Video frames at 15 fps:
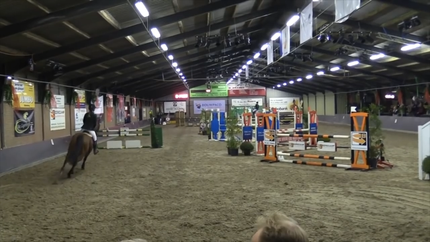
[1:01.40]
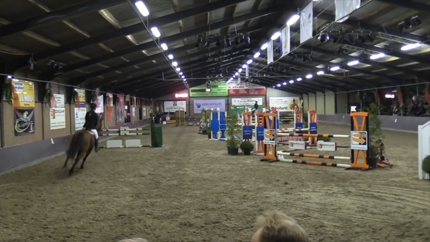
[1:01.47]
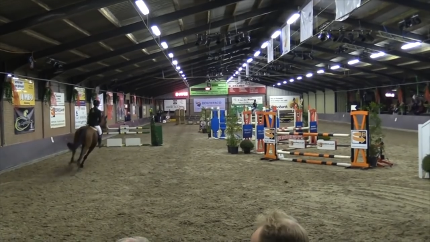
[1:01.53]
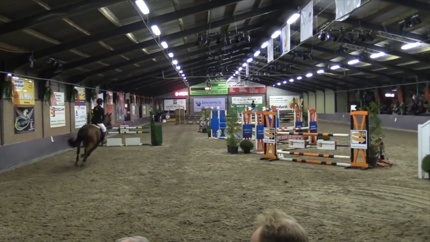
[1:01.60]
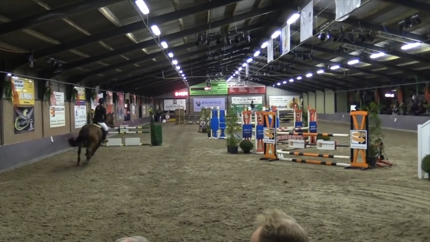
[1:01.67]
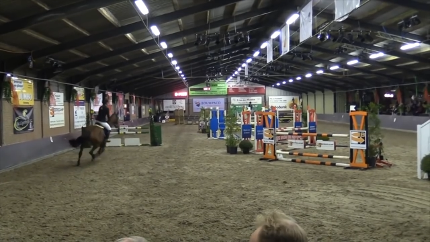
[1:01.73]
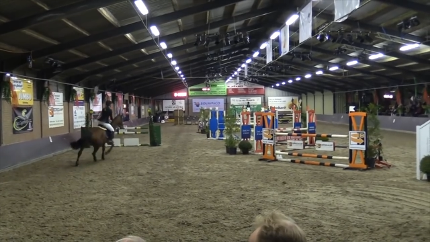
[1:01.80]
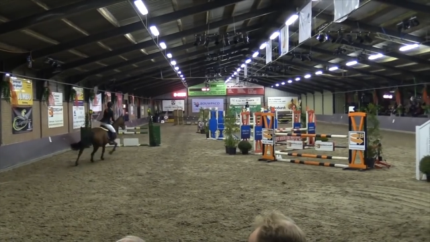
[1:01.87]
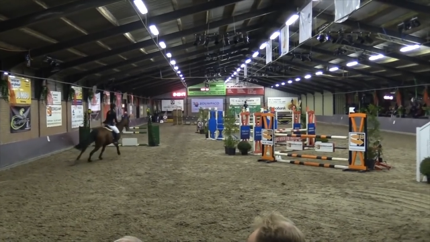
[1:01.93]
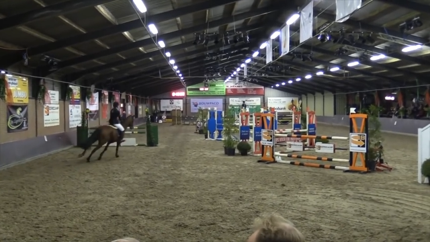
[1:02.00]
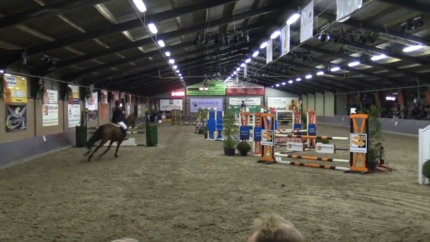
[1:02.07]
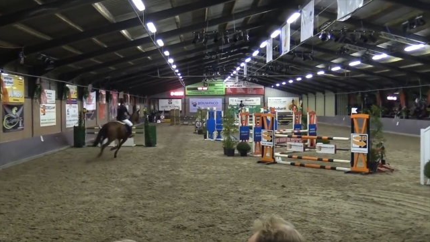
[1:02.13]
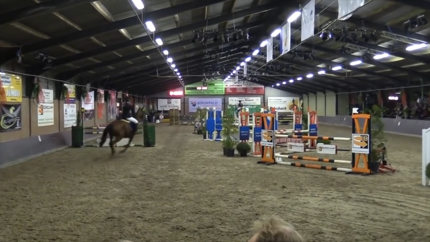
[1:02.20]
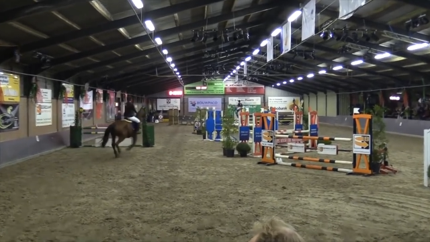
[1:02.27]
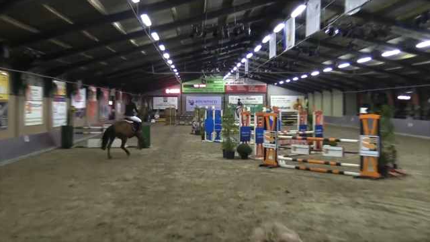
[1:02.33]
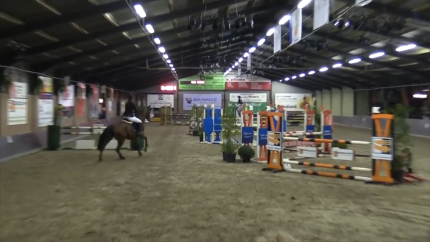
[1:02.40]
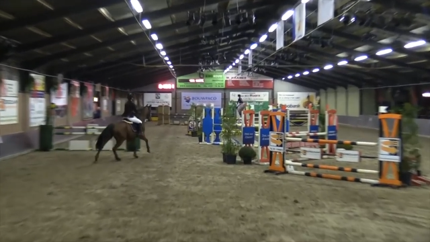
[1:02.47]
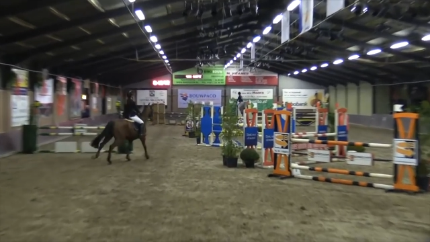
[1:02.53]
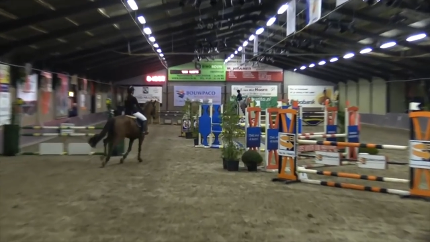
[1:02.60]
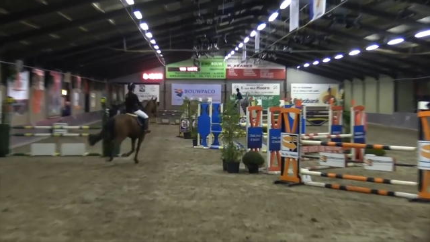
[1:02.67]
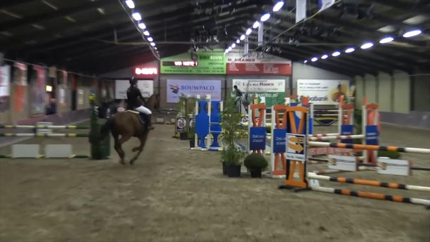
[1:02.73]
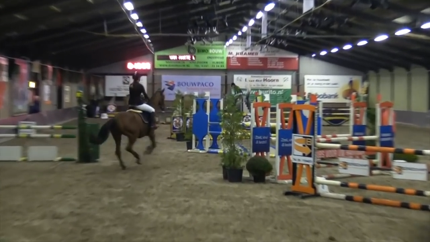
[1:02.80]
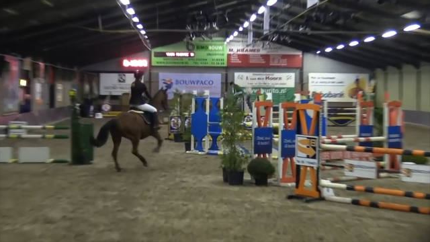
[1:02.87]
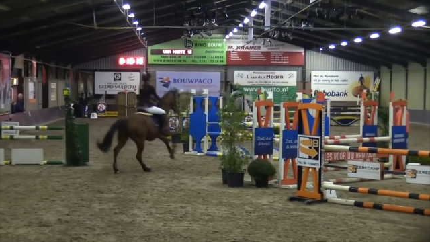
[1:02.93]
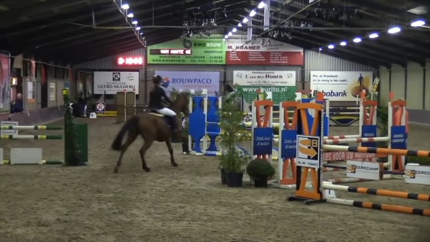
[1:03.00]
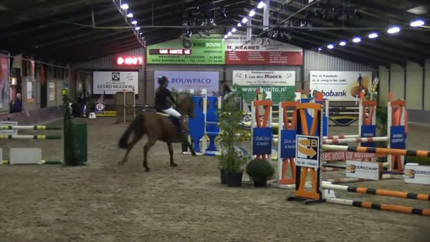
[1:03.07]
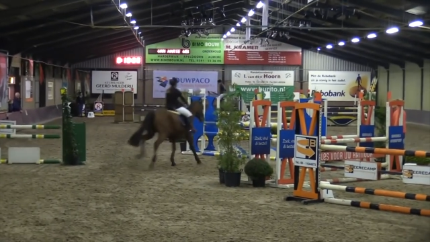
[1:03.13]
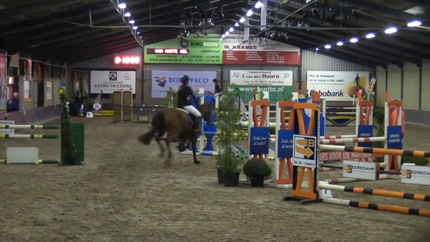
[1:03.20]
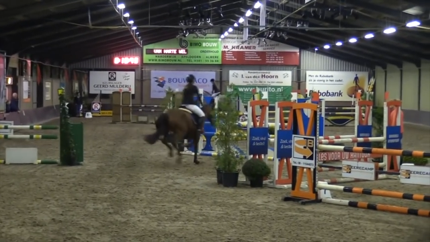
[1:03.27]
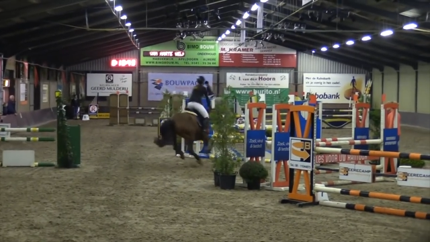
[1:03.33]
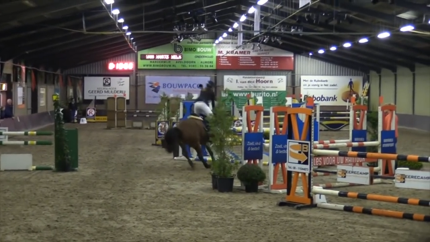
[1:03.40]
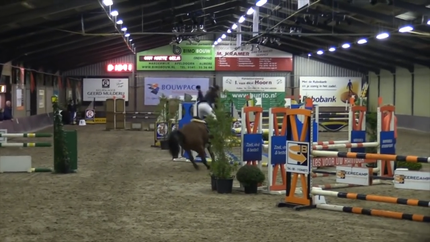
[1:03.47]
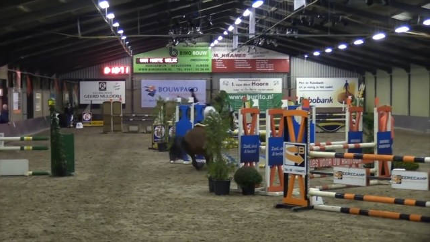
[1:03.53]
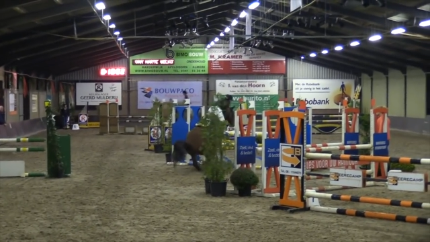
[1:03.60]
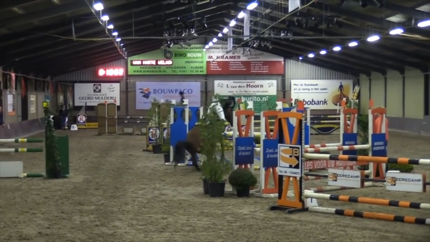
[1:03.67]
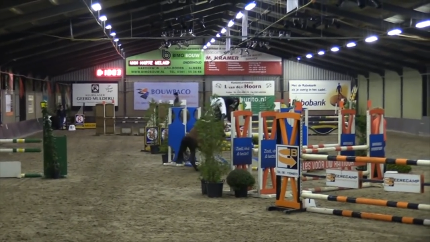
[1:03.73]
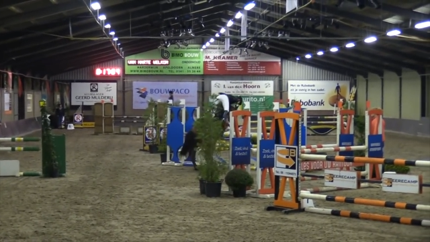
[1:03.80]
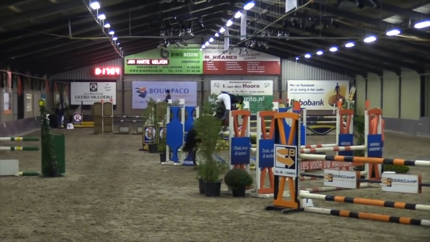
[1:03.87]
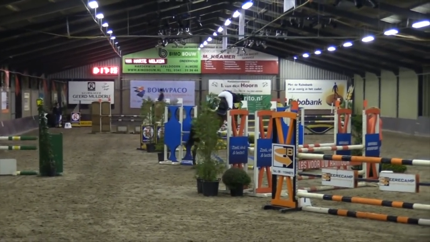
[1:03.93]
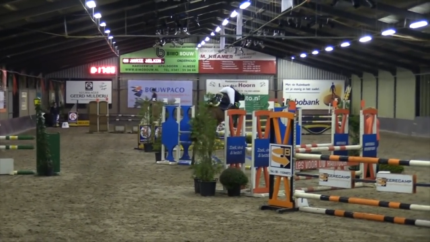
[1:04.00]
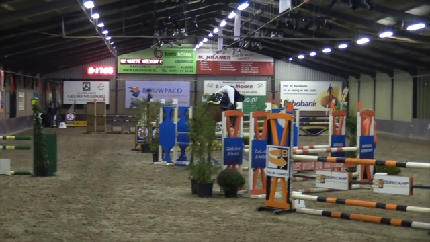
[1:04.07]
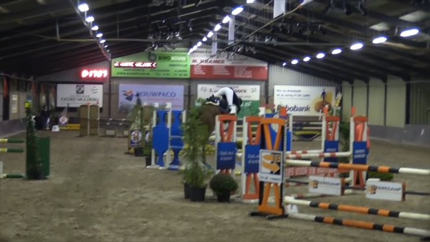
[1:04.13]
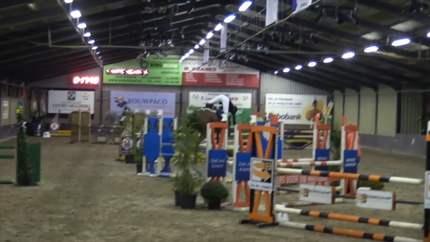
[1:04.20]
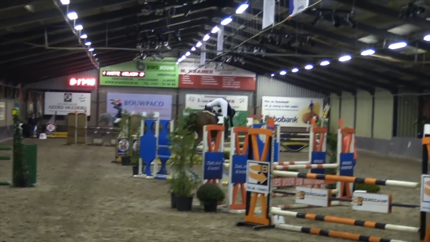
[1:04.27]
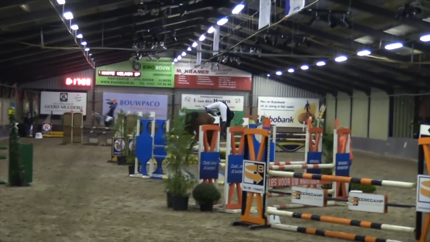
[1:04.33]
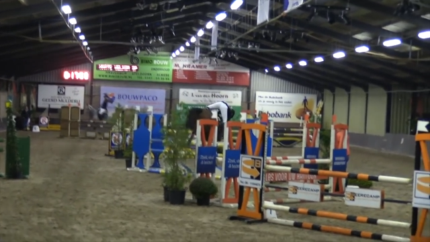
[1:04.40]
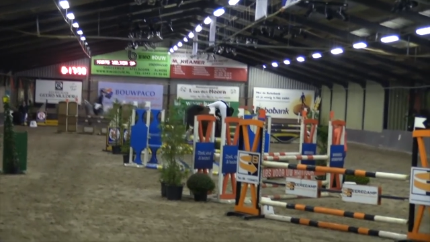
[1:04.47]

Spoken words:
(no speaker visible)